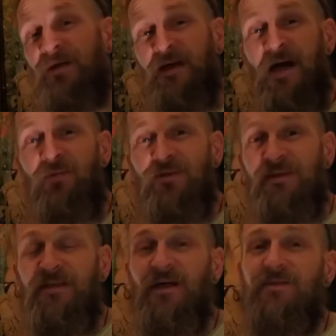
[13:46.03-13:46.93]
that I was
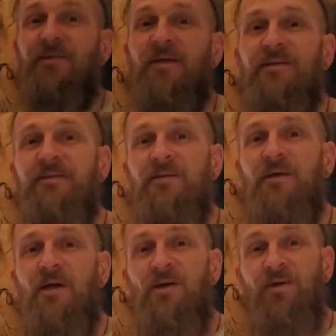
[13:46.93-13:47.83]
industrious,
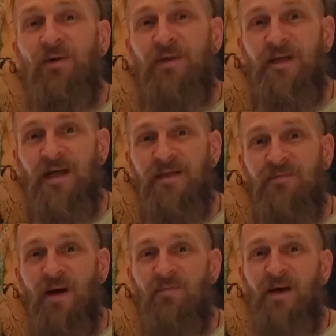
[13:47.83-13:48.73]
knowing that I did
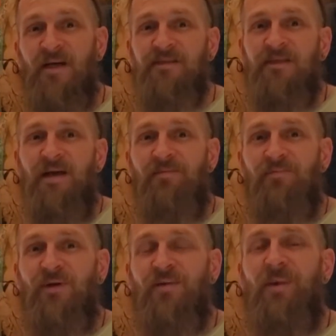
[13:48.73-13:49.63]
my best and I
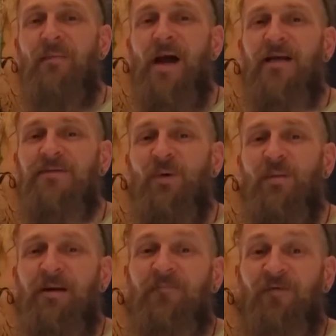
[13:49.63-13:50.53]
put in my maximum
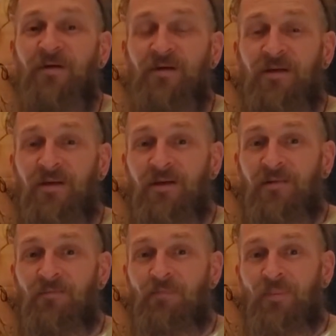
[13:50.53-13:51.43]
effort.
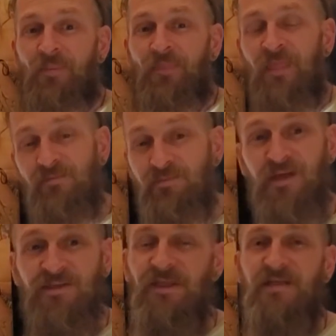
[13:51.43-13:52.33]

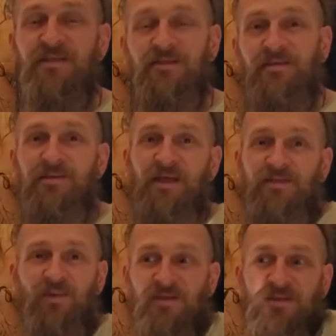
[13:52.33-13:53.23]
Because that's
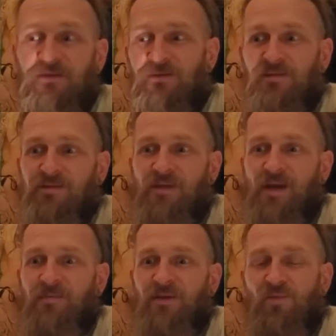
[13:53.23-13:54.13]
what it's,
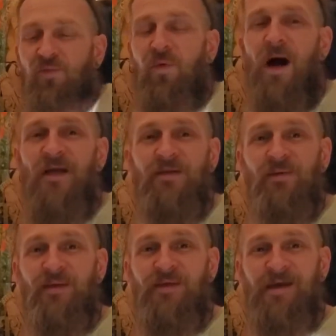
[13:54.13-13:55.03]
why do
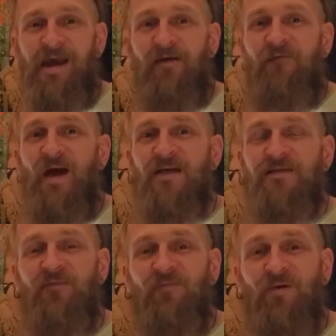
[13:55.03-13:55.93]
anything
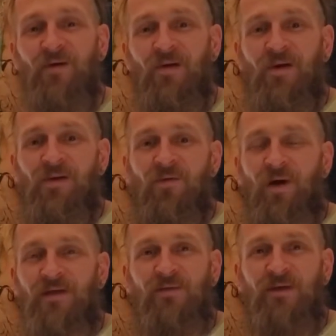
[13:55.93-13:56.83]
half-assed?
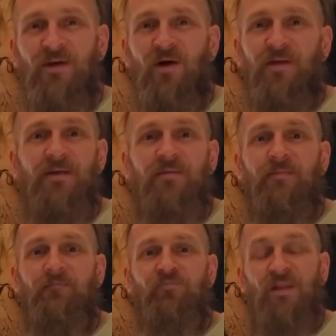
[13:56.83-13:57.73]
Why do it at all then?
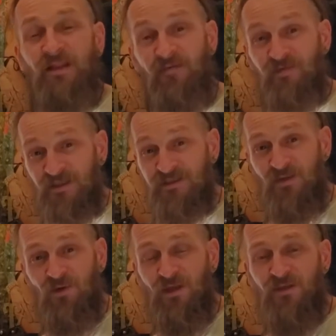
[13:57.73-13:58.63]
Leave it to
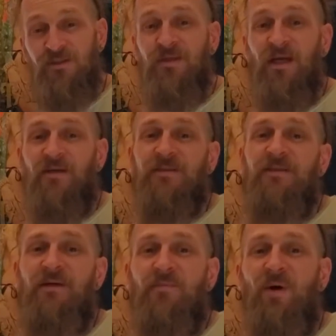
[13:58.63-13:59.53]
someone else who cares
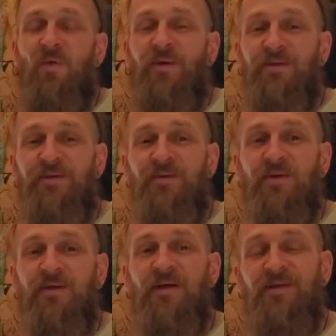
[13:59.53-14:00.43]
about what they're doing
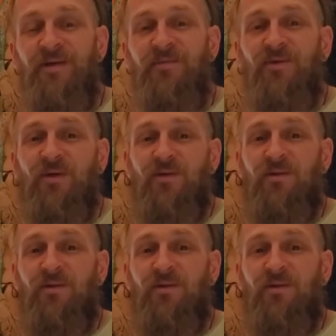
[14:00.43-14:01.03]
and let them do it.